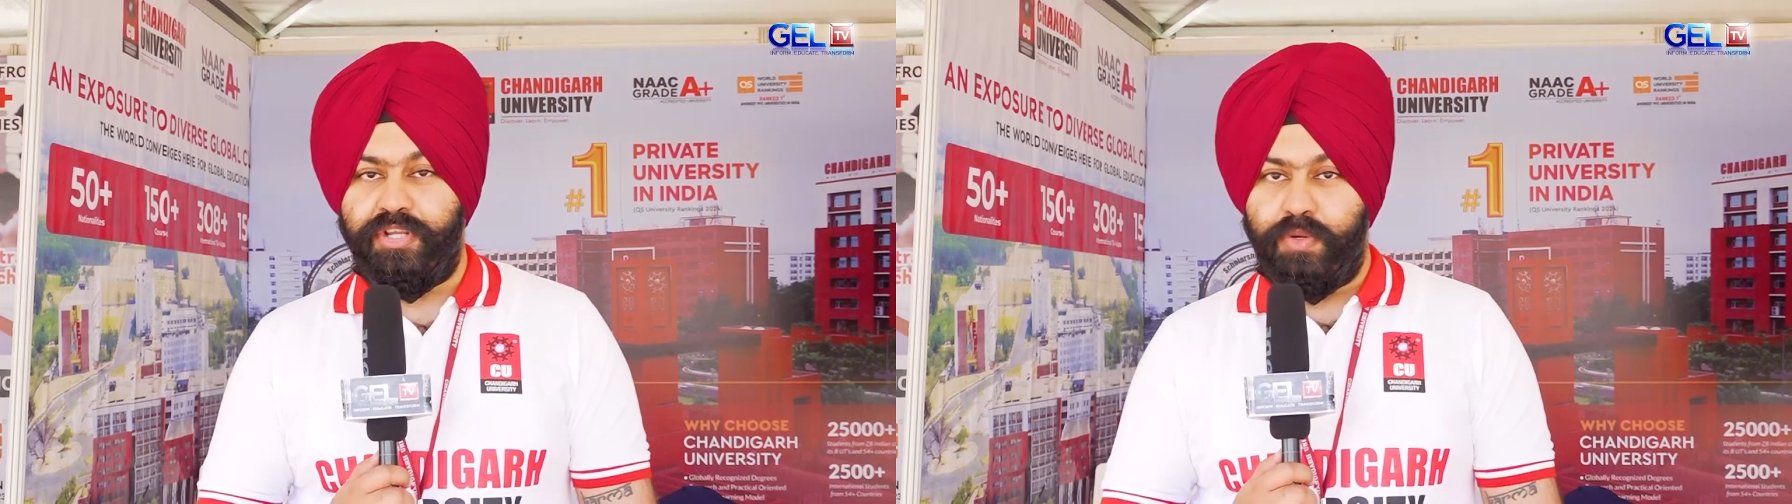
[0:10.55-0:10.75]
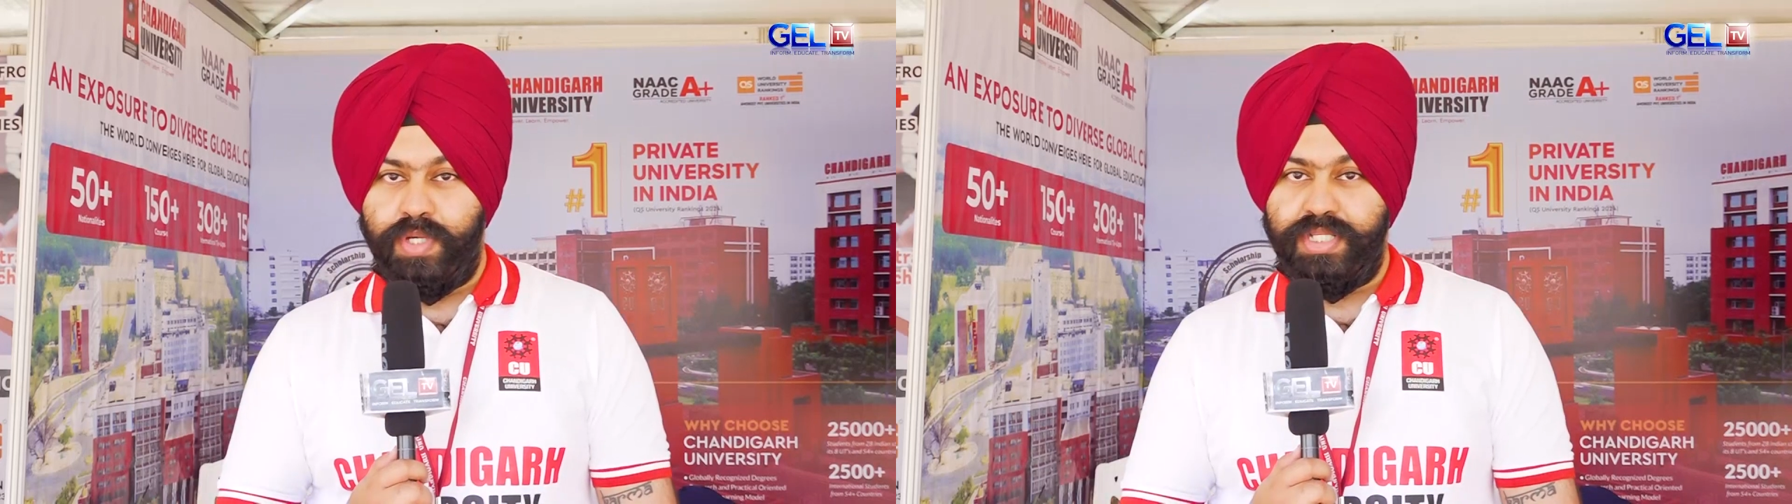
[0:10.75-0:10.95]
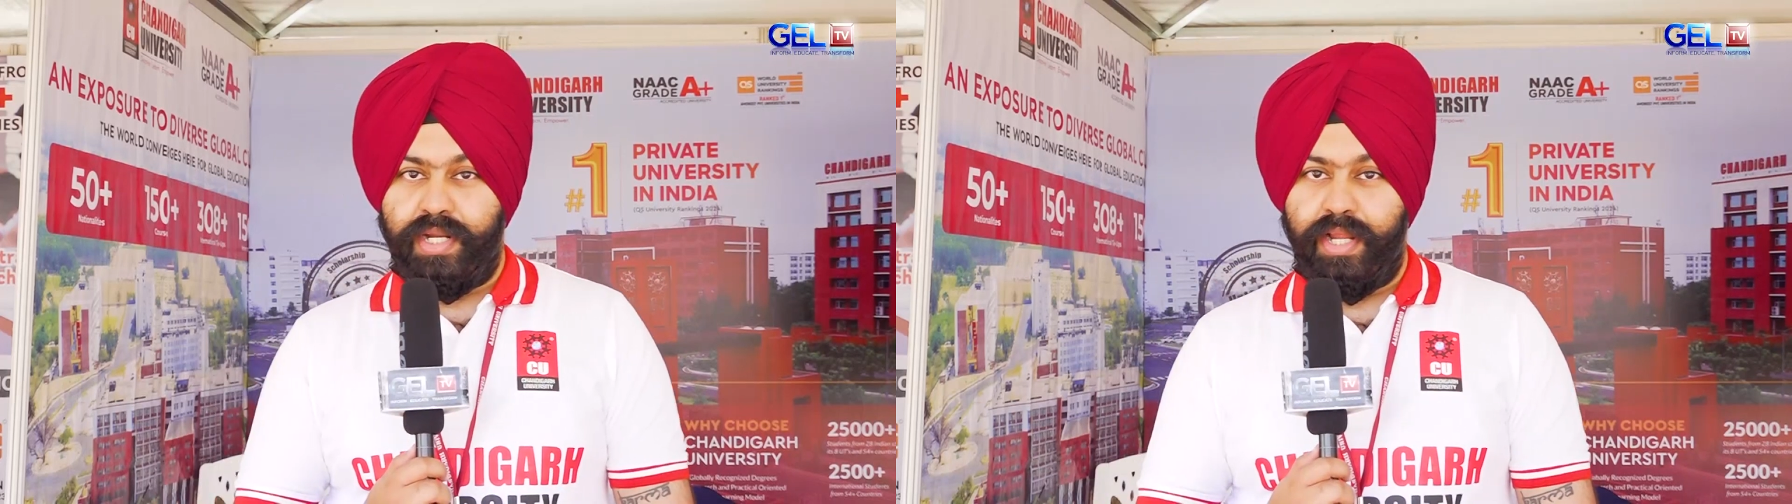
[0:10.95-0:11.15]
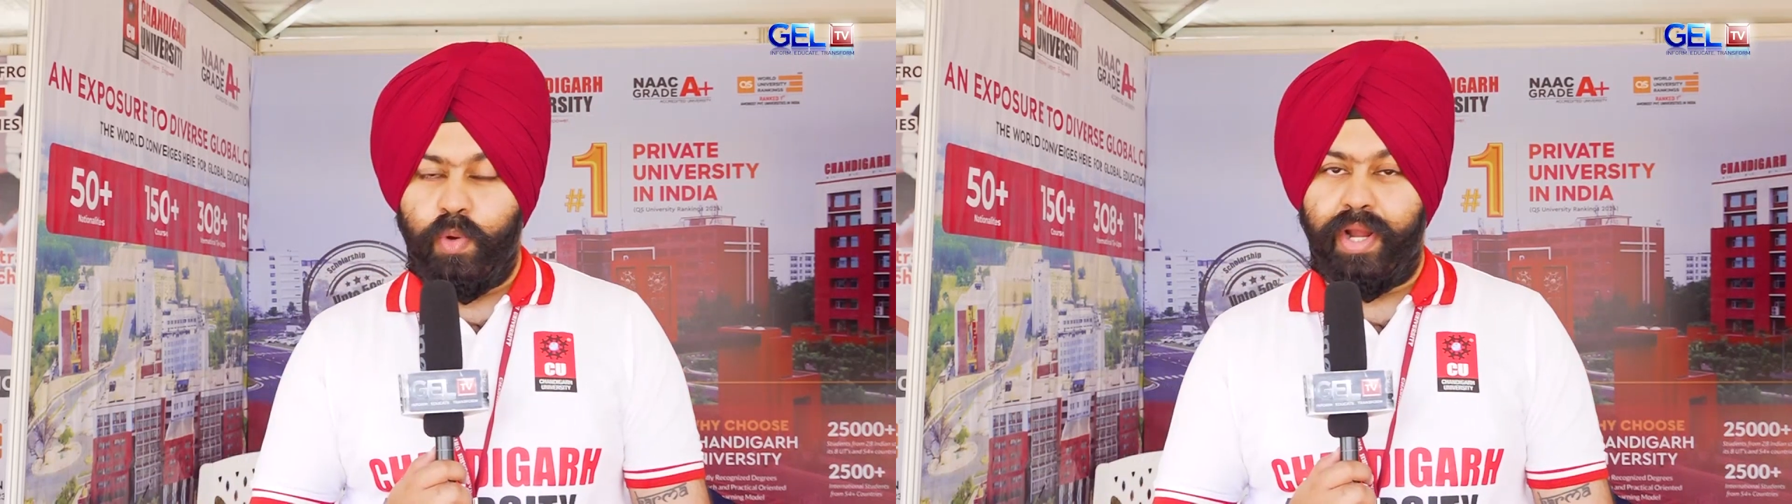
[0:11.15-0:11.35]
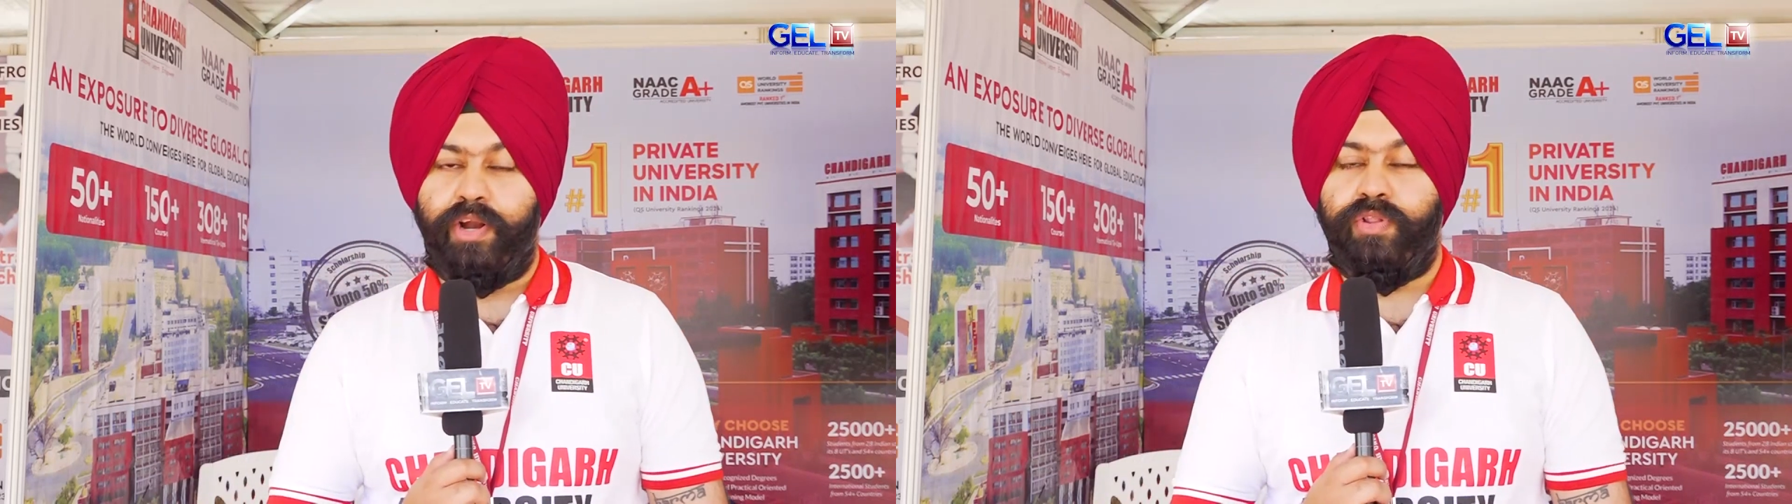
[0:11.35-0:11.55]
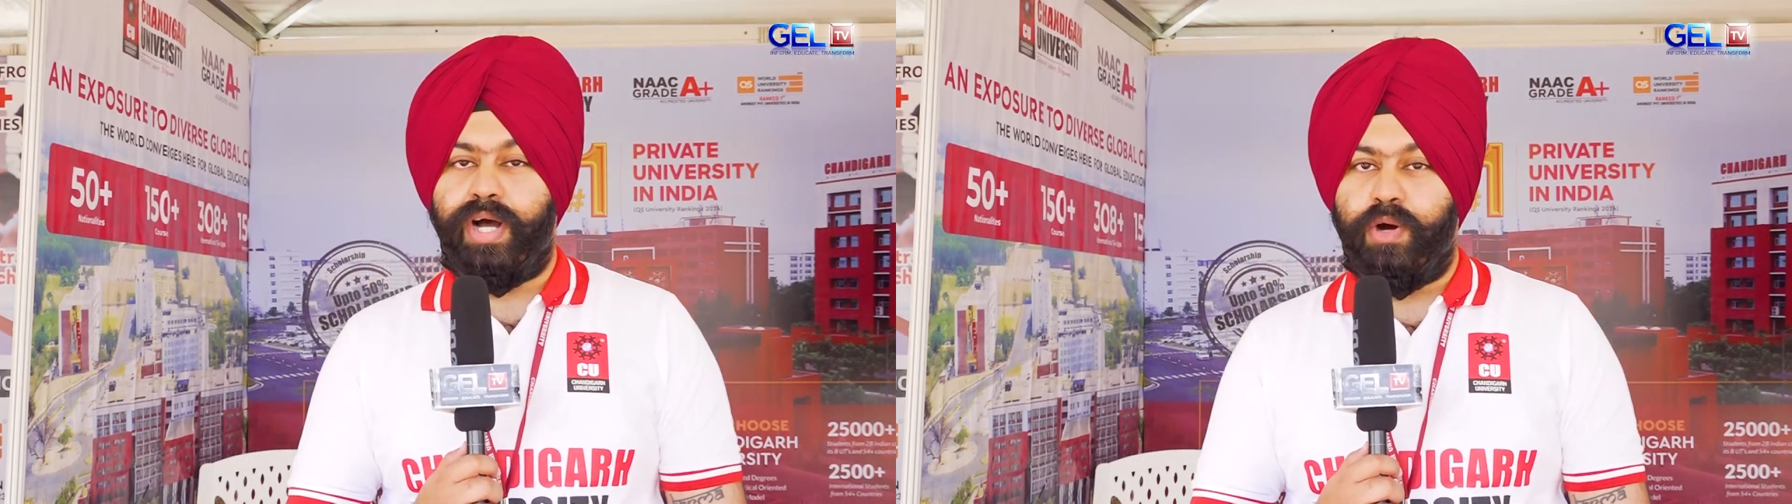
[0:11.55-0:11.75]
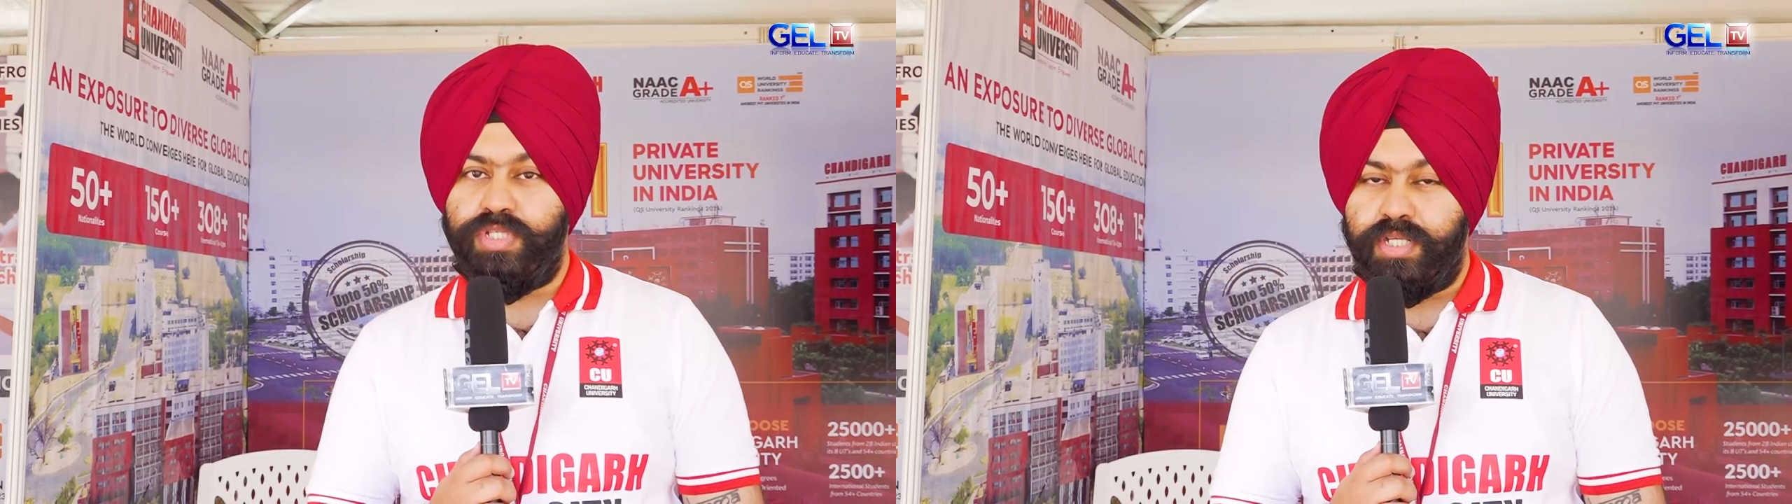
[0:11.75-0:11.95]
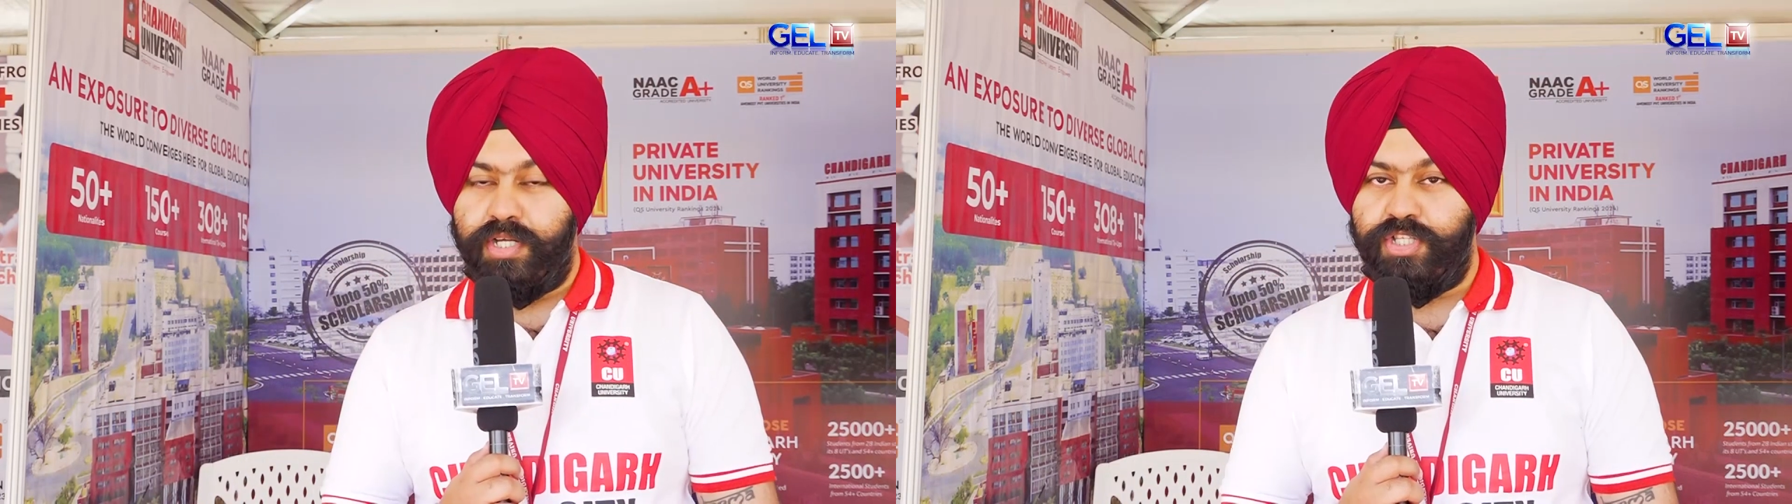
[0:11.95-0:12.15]
university located on the
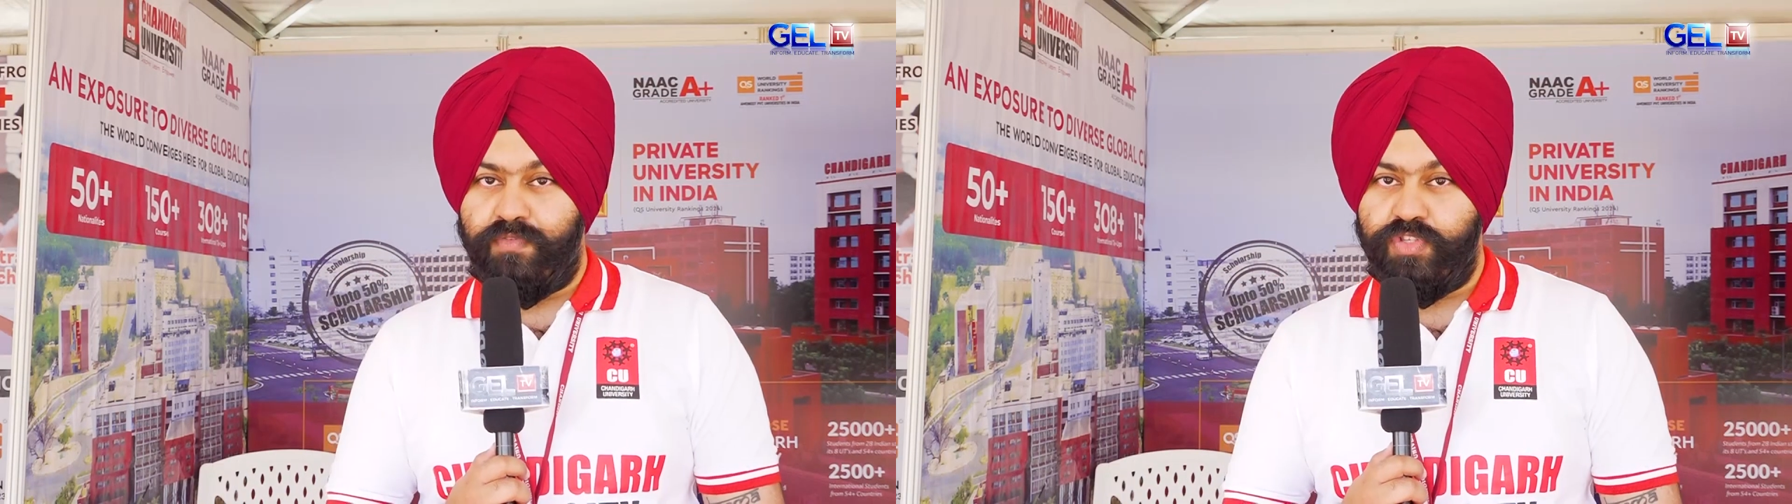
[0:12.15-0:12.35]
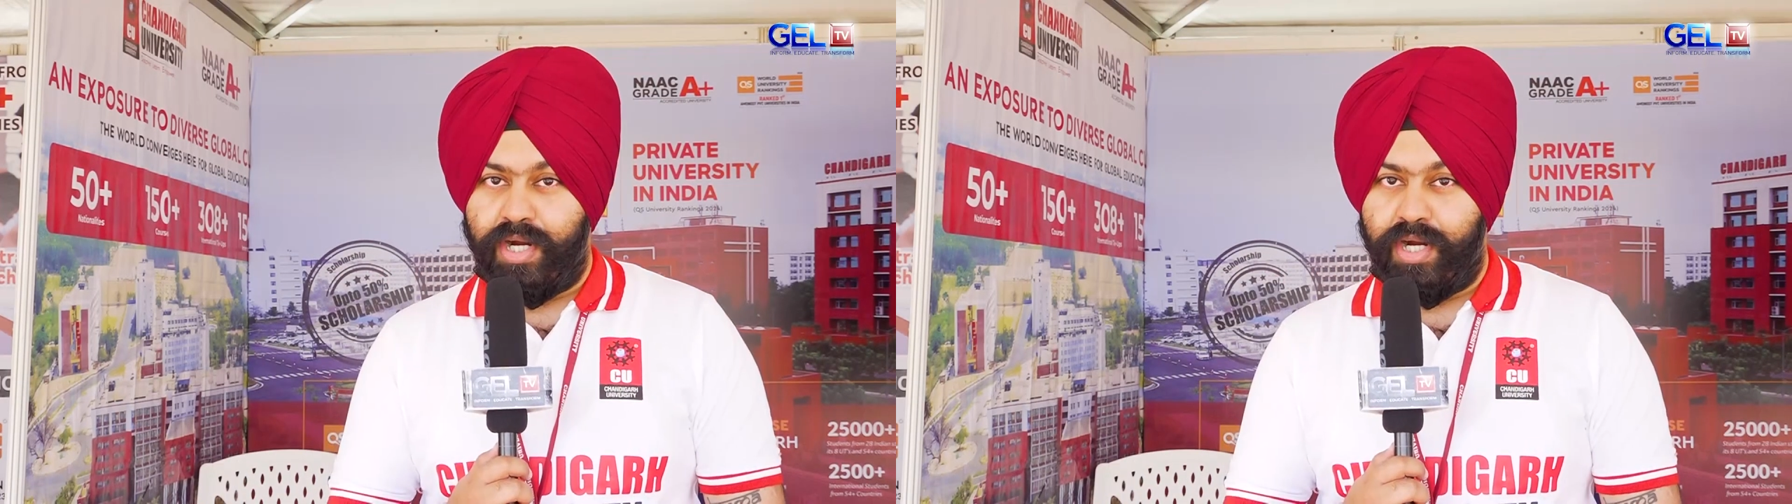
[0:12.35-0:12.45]
outskirts of